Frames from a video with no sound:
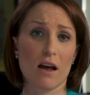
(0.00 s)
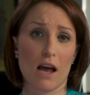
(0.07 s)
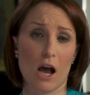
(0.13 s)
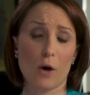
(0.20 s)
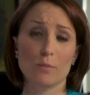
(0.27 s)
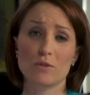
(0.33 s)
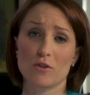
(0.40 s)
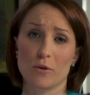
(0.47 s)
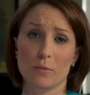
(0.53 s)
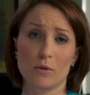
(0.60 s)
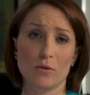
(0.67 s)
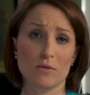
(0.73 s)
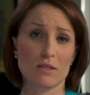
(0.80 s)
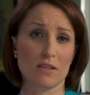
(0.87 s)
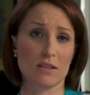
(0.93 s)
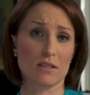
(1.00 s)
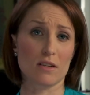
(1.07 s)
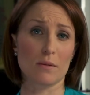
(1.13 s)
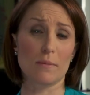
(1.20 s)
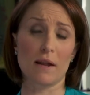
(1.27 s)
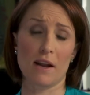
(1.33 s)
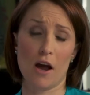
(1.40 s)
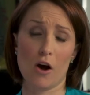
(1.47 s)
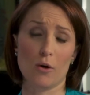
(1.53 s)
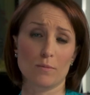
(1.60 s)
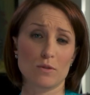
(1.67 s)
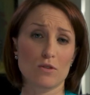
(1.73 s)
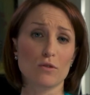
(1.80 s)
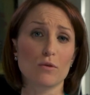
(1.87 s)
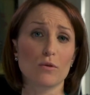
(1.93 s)
helps your immune system and it
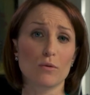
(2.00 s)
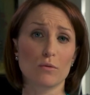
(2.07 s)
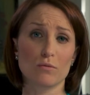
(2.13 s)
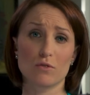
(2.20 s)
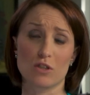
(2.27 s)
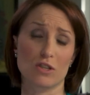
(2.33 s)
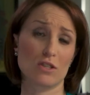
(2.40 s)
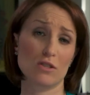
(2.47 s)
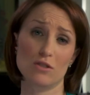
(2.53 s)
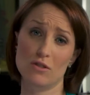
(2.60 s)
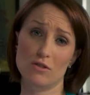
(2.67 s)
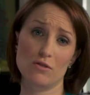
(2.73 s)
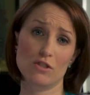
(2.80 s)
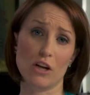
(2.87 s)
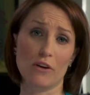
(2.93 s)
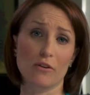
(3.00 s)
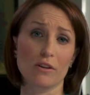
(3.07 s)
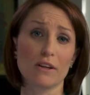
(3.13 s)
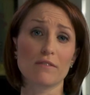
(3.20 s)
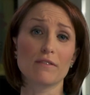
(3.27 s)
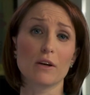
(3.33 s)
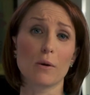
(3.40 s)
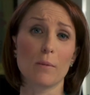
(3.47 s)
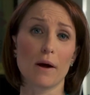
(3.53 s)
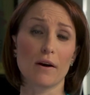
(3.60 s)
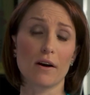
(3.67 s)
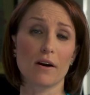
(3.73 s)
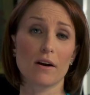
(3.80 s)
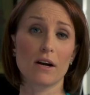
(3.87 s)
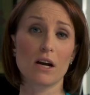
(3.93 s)
helps you just generally feel
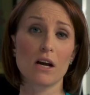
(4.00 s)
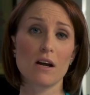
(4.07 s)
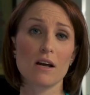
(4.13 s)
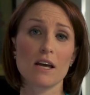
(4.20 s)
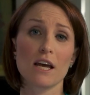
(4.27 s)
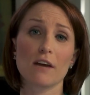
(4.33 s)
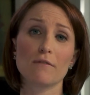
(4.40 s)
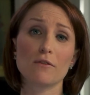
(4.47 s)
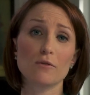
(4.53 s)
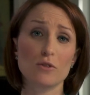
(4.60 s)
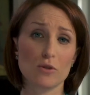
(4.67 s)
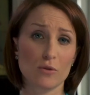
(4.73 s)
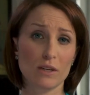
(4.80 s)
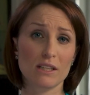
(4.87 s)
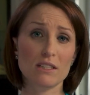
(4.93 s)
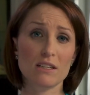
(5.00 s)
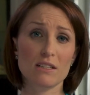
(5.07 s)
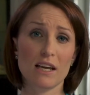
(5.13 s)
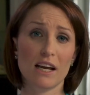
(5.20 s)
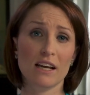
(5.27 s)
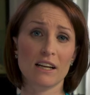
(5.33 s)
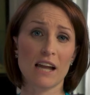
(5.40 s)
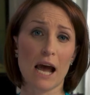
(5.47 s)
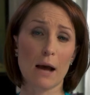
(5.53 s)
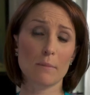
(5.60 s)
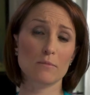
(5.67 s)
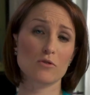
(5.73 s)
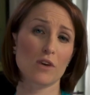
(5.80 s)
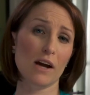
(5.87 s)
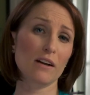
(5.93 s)
better. If you do need to take a
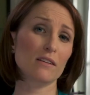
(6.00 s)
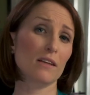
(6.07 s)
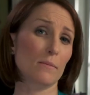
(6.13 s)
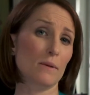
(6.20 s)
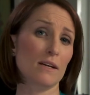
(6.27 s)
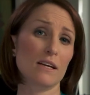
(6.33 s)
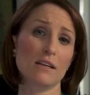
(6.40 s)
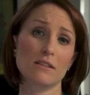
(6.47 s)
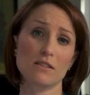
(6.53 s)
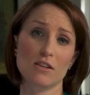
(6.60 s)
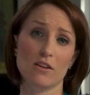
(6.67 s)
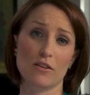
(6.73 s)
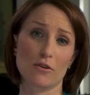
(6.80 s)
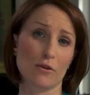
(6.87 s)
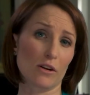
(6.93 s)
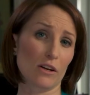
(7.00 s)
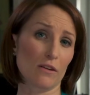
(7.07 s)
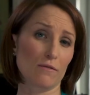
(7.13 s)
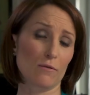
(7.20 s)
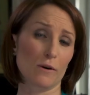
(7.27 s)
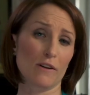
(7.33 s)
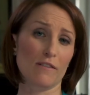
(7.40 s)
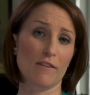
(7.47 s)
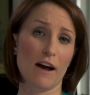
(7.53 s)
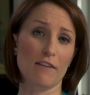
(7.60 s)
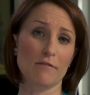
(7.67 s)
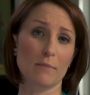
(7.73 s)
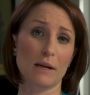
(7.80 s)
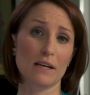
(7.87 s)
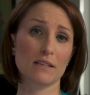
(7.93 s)
nap, try to limit it to 30 to
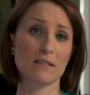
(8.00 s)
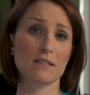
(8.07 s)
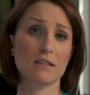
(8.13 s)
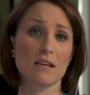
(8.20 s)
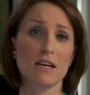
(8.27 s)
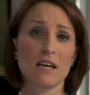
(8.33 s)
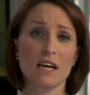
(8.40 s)
45 minutes.